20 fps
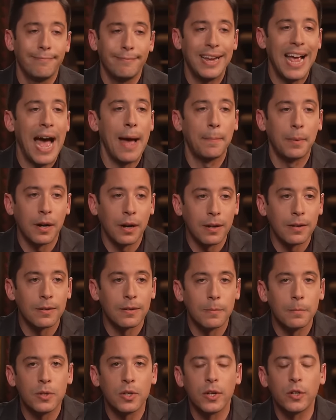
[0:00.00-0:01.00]

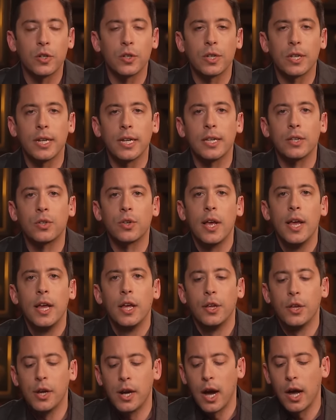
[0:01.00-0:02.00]
capitalism, such as it is,
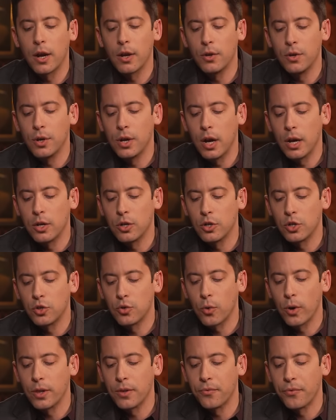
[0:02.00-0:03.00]
you got to you got to
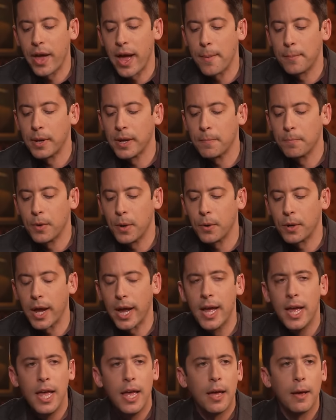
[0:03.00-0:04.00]
destroy the family.
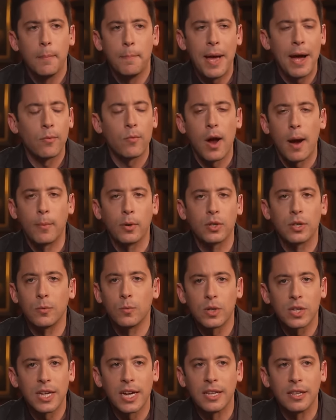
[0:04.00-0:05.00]
Okay, Pat Robertson
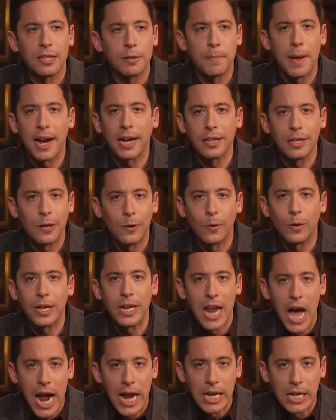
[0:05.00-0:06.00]
was saying this back in the early
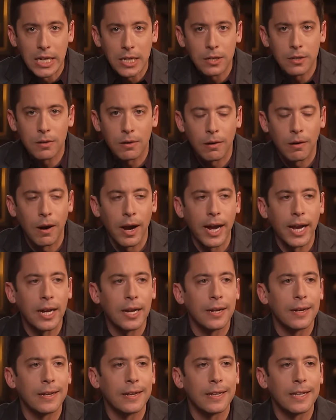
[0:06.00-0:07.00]
'90s. All right,
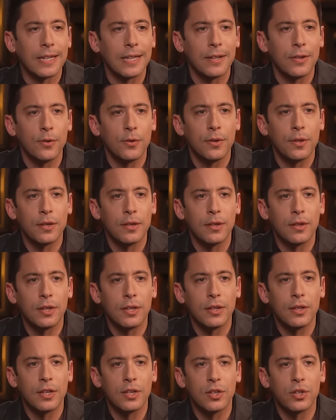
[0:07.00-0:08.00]
uh, uh
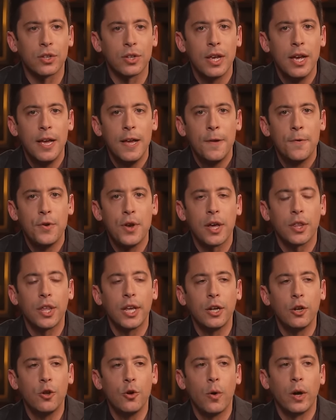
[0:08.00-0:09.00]
this is
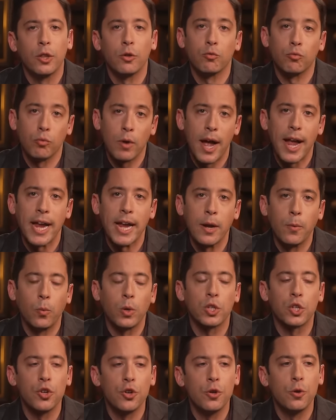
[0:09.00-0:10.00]
nothing new on the right.
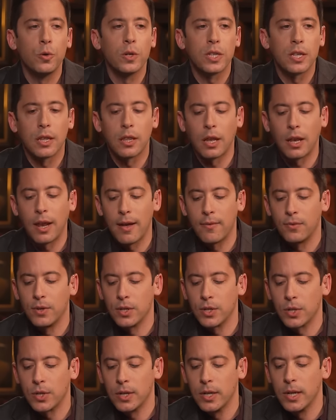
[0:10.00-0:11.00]
What's new is that the left
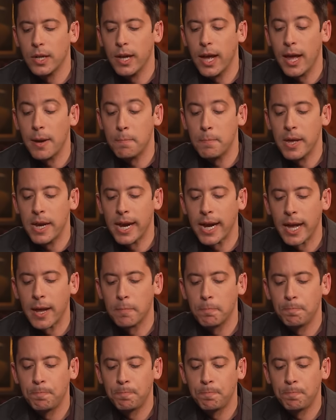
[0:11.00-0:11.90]
is admitting it.